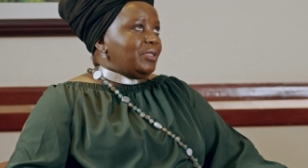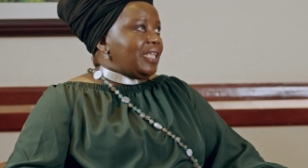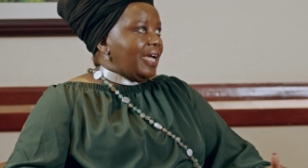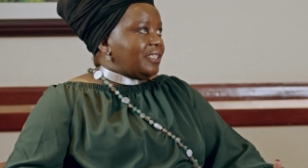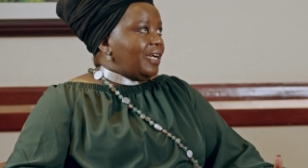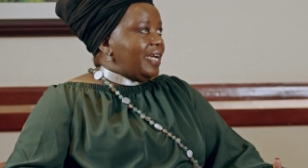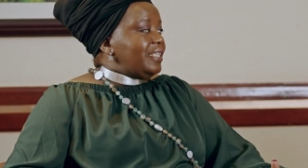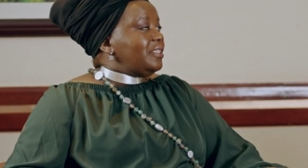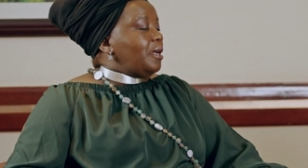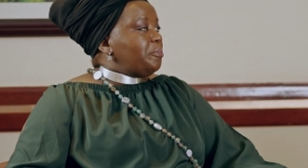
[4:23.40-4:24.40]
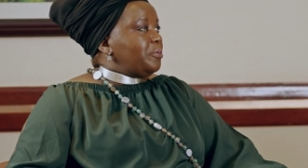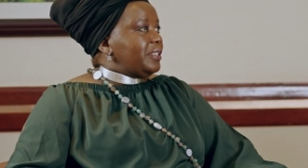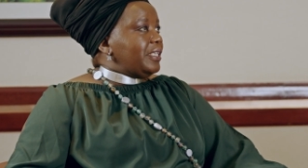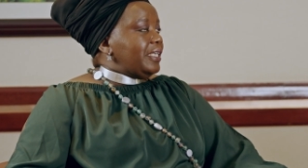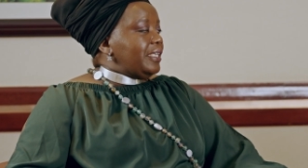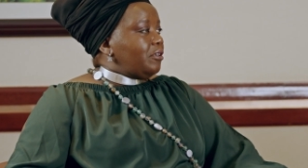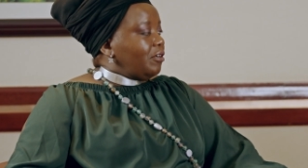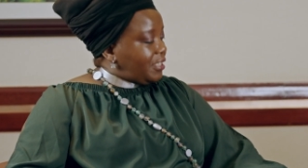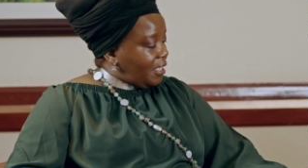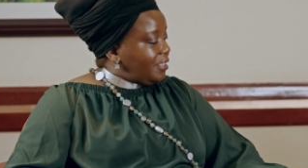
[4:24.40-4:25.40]
with that, I ended up with a
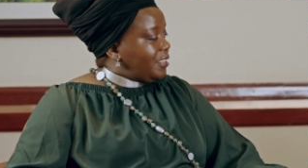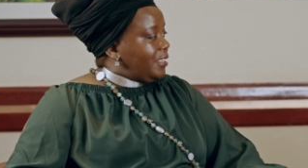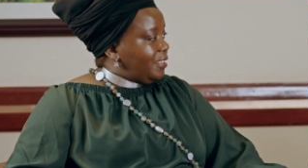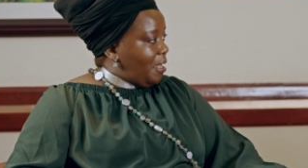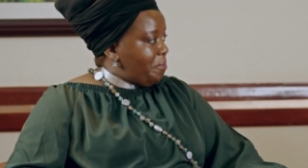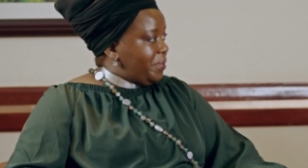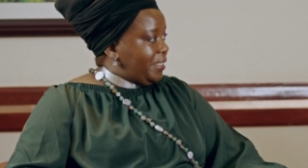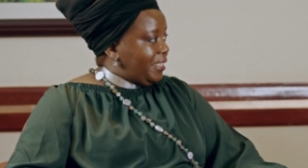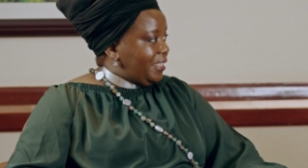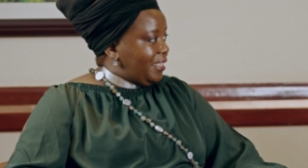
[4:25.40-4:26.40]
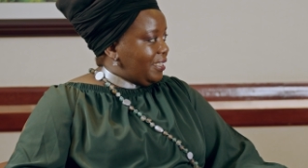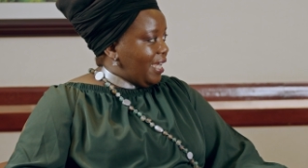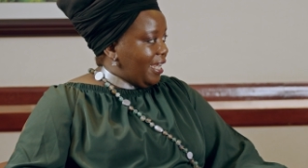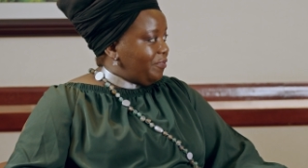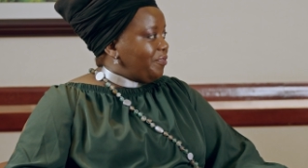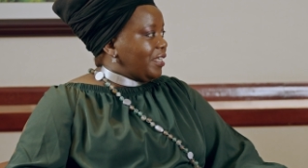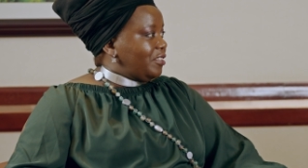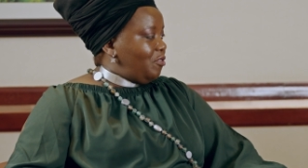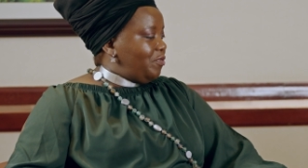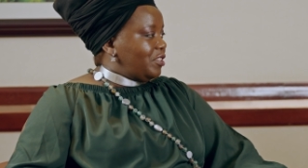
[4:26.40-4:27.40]
consulting company in
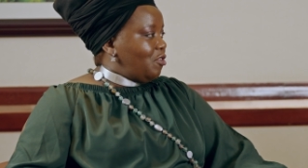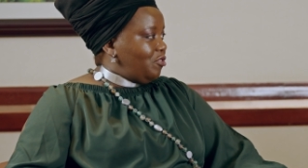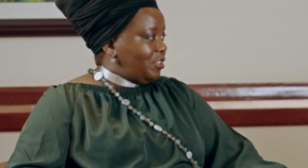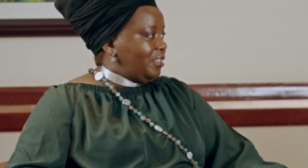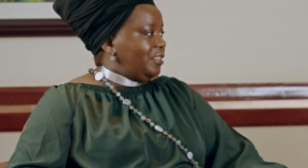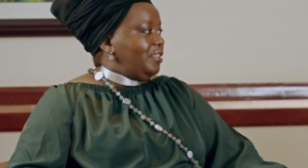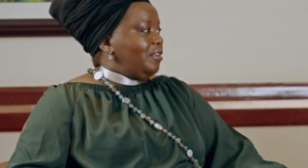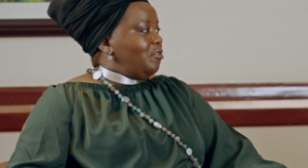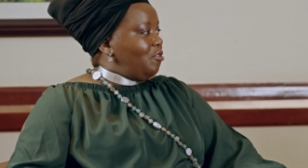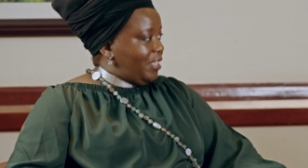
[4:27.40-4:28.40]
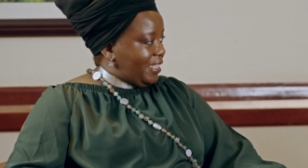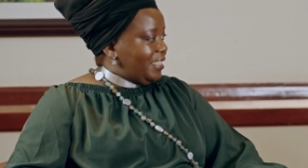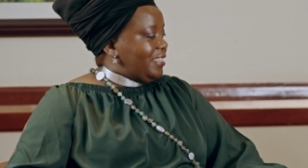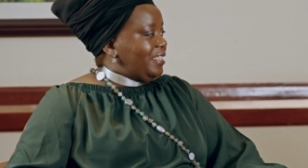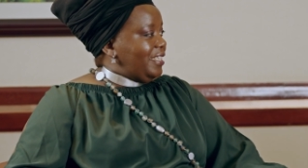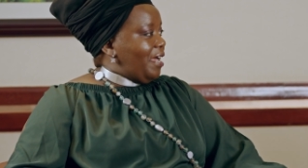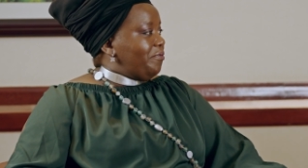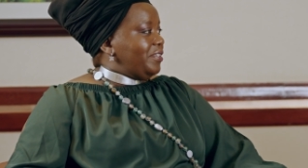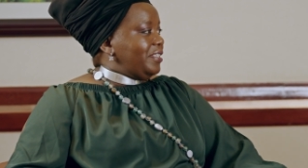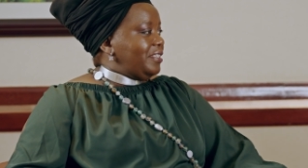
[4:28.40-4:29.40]
Halifax, Nova Scotia, called SNC
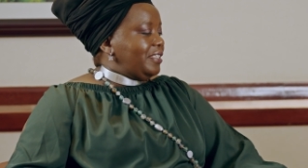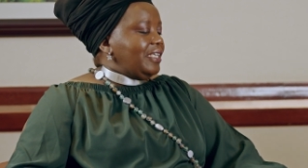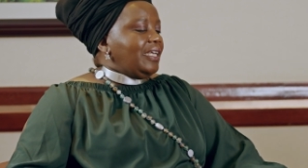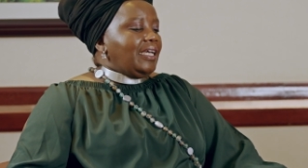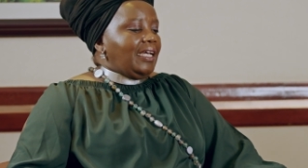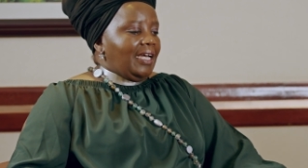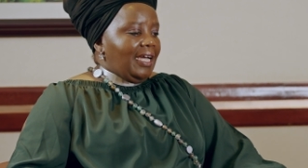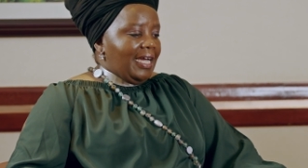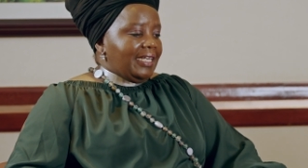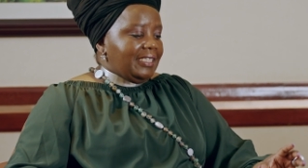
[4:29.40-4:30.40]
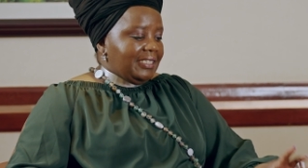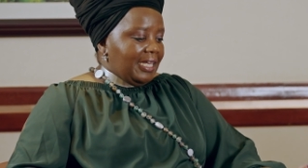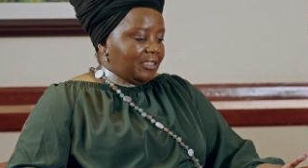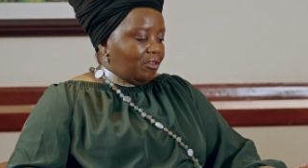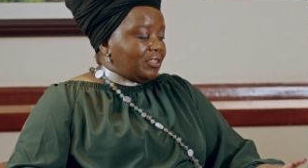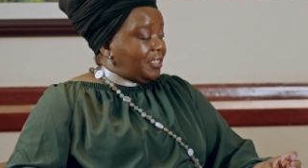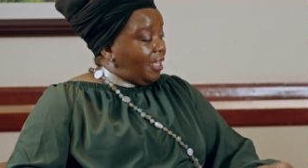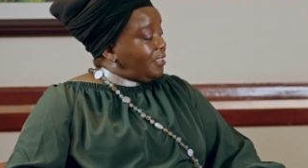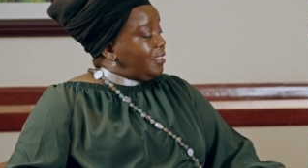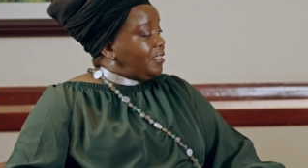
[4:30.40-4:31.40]
Lavalin. And in that
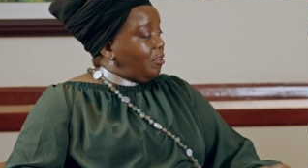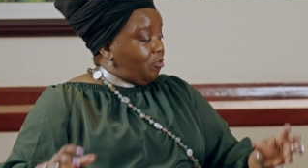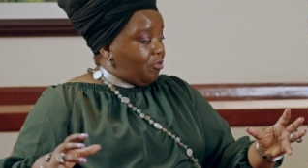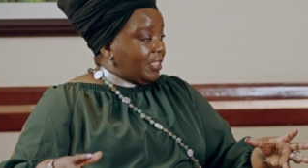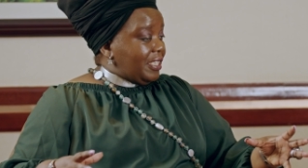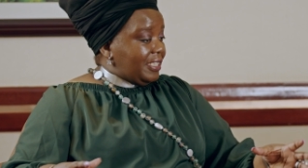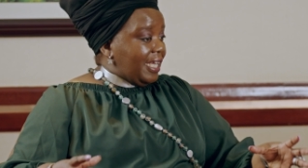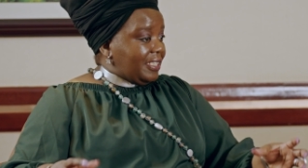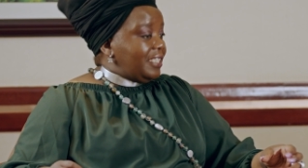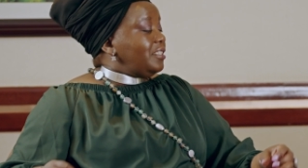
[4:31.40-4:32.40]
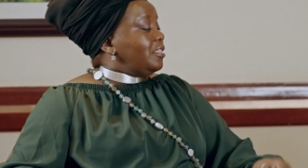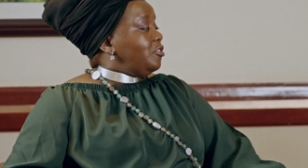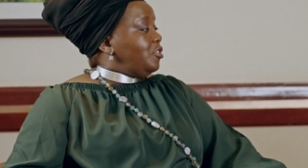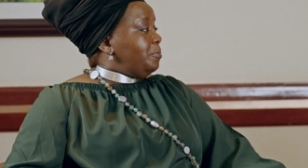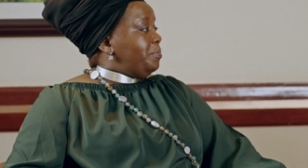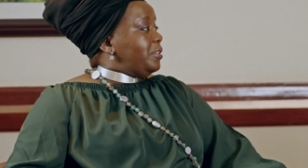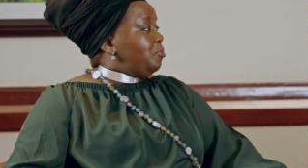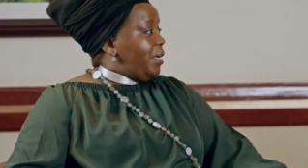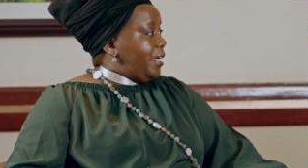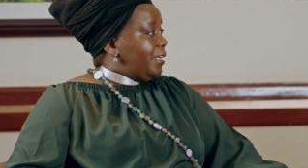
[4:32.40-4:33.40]
consultancy, or rather in that internship,
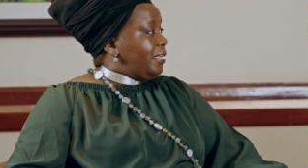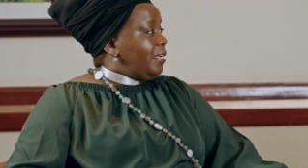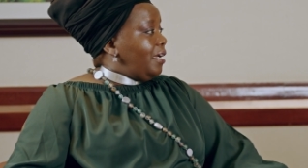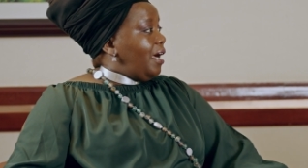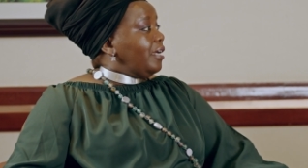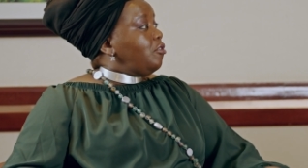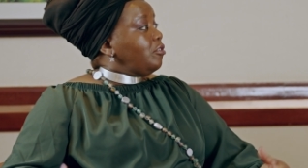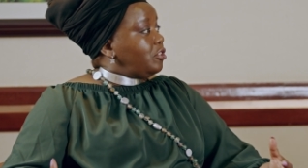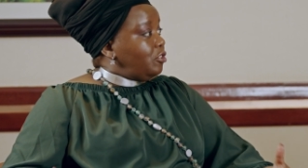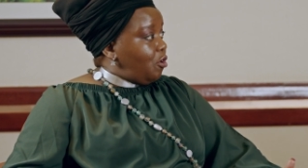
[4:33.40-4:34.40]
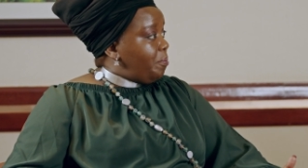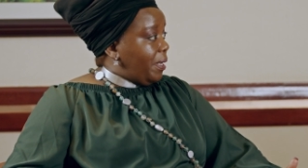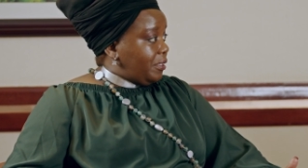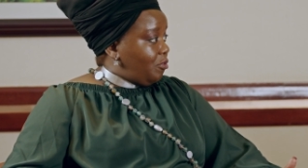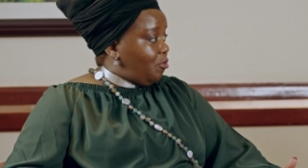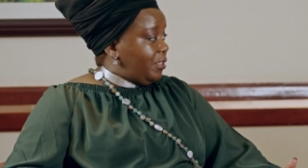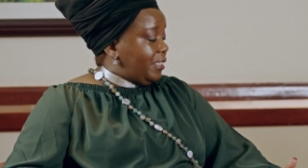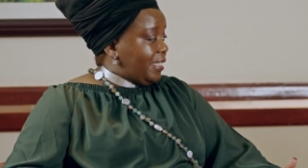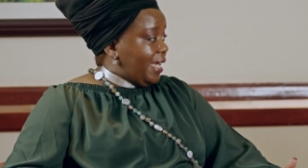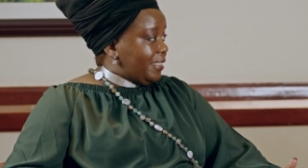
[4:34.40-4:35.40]
is where I got to know about the oil
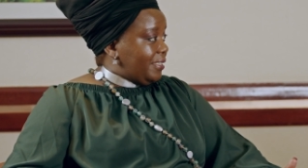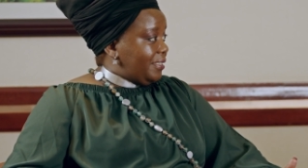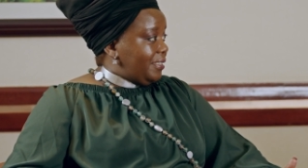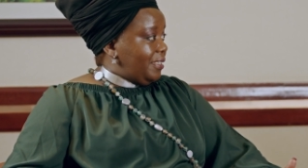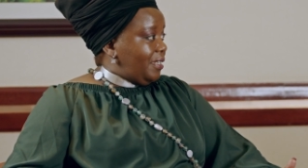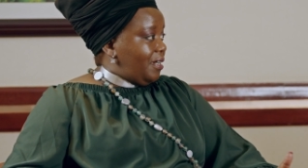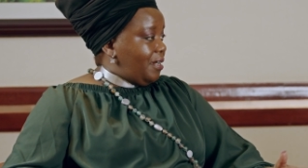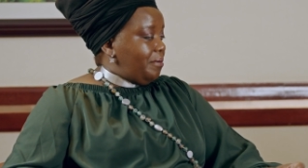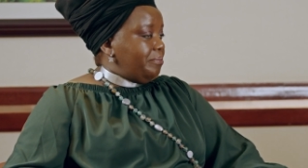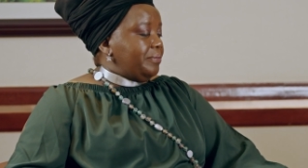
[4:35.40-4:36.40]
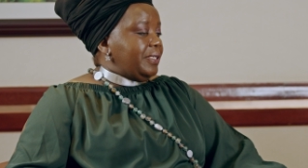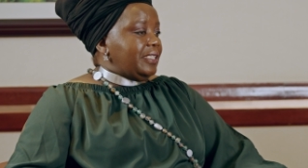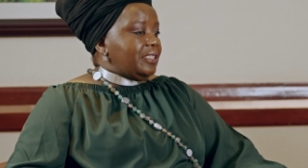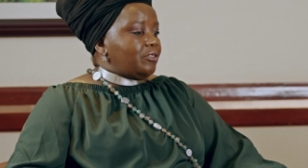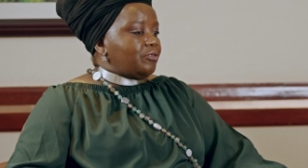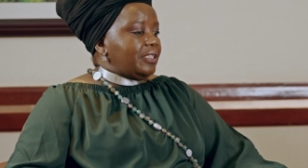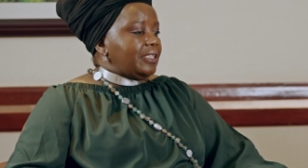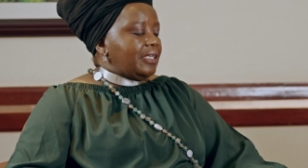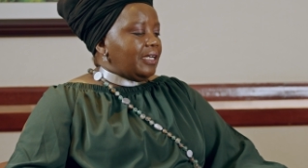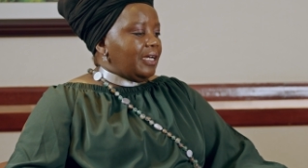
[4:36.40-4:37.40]
and gas um,
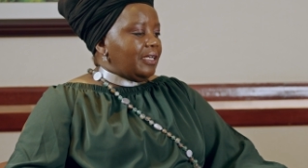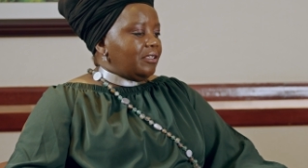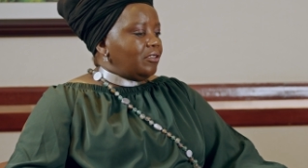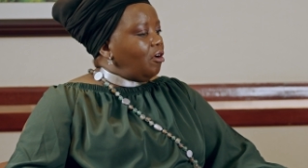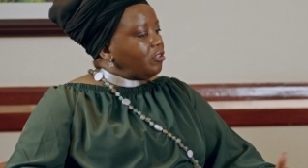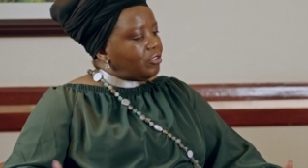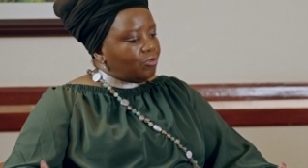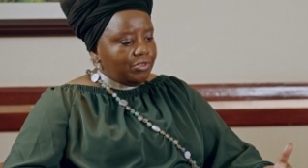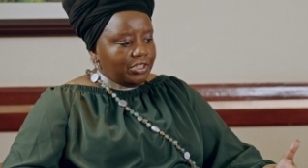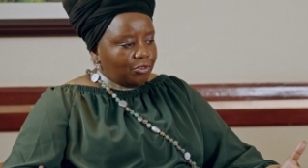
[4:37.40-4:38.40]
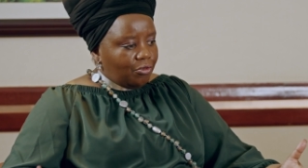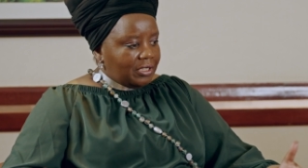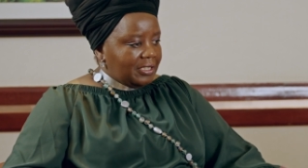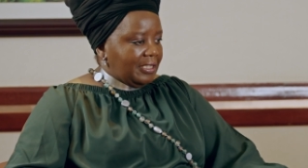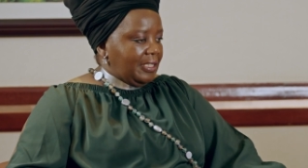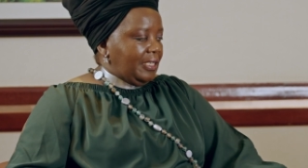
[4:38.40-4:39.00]
industry. And long story short,